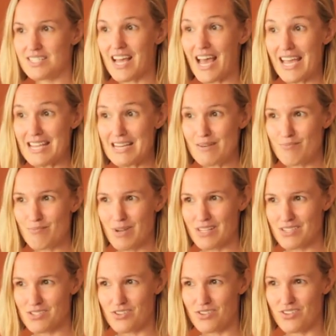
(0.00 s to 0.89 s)
tight
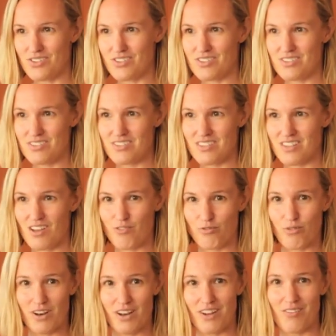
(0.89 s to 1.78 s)
muscles
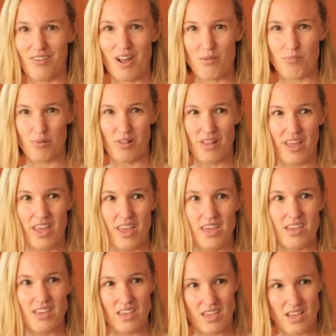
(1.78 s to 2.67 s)
of running around
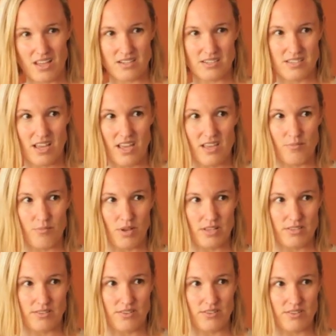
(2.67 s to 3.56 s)
playing and tight
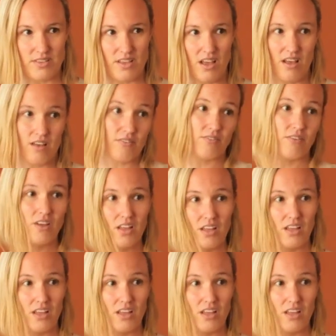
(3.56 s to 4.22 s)
muscles of